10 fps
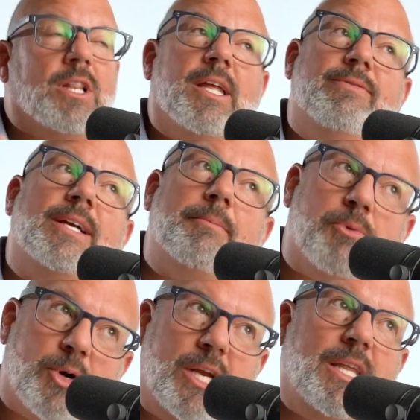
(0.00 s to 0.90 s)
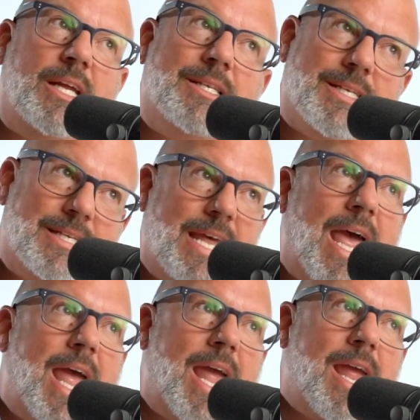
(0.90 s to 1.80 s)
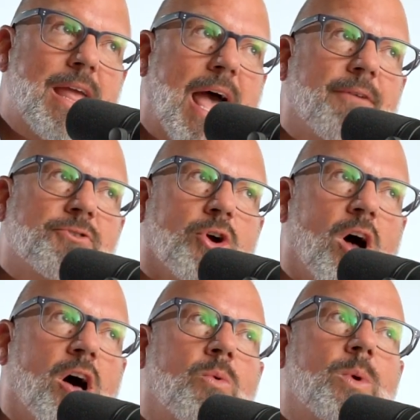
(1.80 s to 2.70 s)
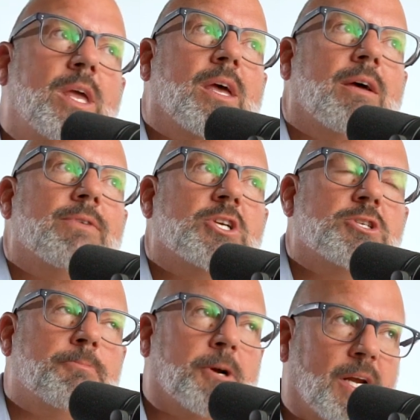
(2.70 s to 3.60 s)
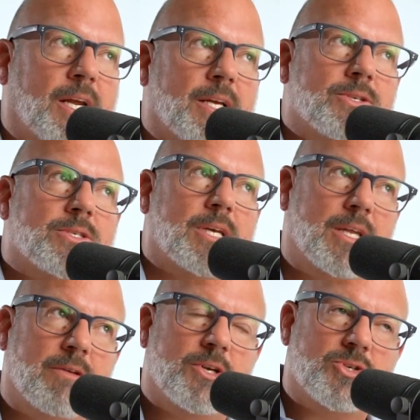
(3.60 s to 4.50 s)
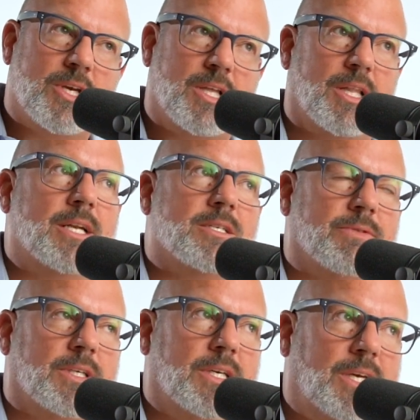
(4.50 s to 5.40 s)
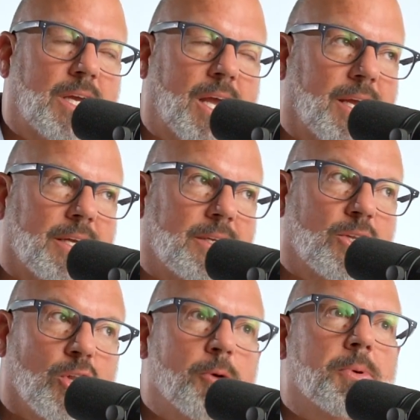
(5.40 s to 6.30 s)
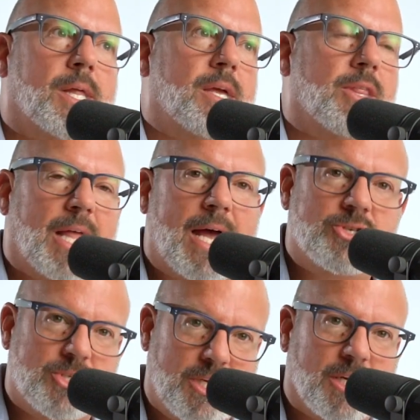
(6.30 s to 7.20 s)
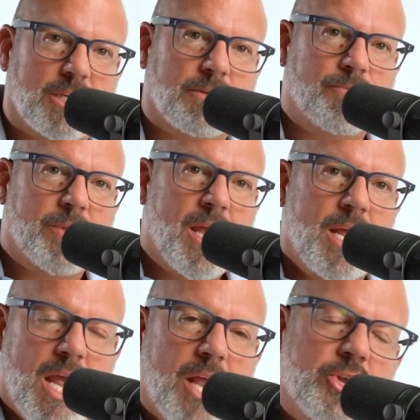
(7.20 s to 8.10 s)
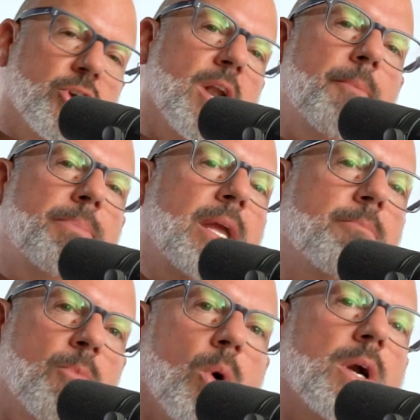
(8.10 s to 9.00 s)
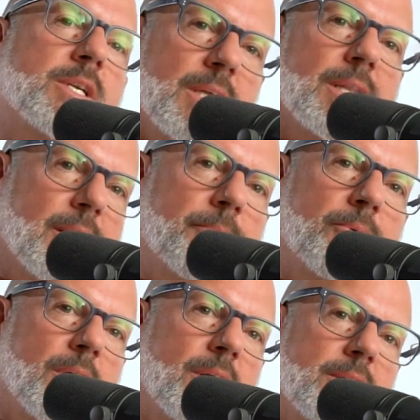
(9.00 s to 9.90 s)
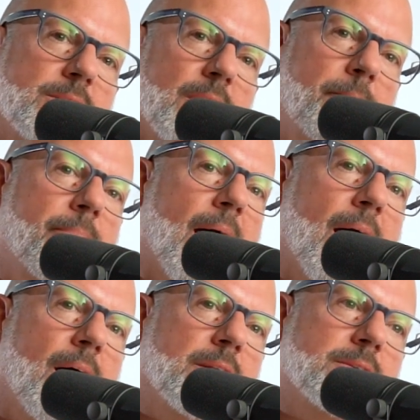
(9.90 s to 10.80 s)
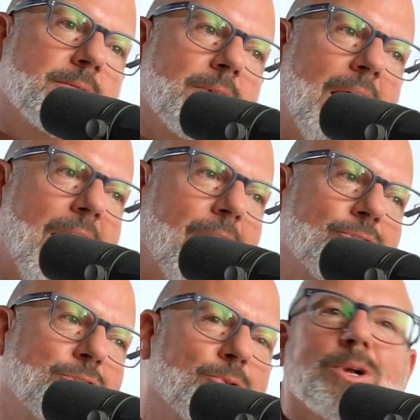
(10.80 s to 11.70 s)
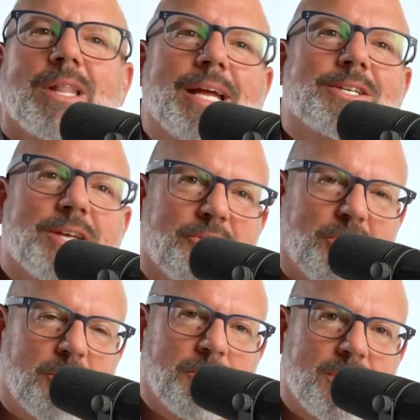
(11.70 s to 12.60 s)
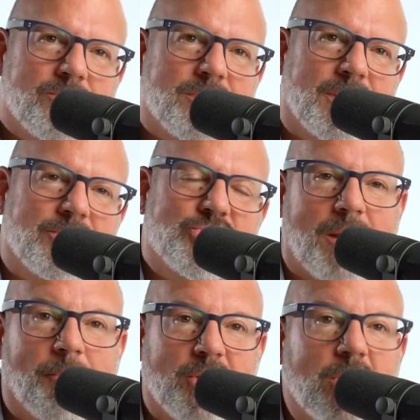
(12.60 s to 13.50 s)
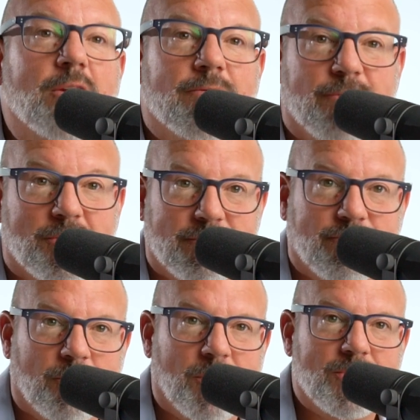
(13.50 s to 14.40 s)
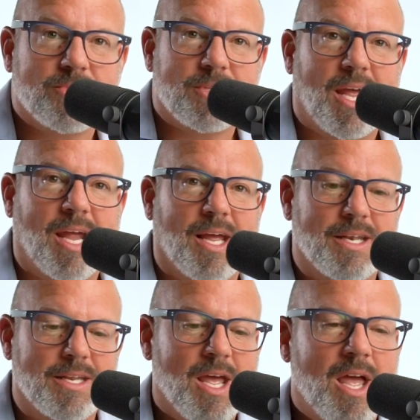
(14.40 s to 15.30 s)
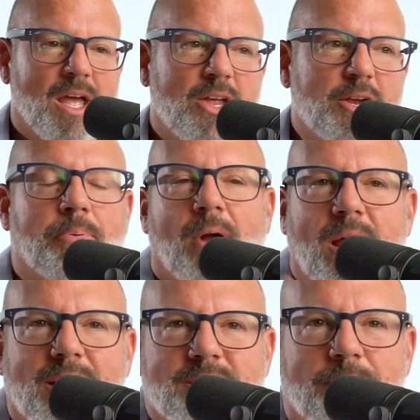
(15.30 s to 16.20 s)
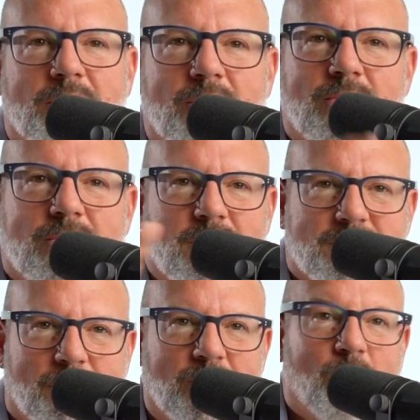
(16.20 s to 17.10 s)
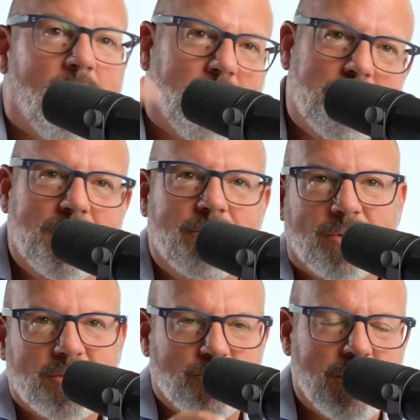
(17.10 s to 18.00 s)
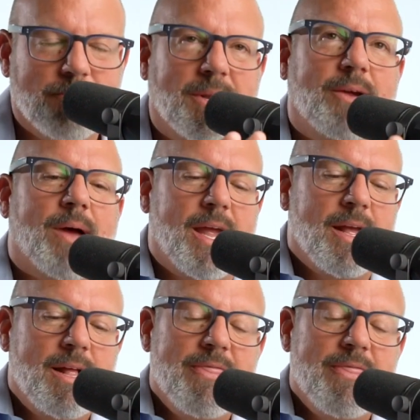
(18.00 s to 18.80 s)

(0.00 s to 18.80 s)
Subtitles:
you're living and breathing today, after all we have experienced individually, collectively, and globally the last year, and you're not being more deliberate about how you relate to other humans, then shame on you, first and foremost. And you're probably not someone who I want to be friends with. But anyway,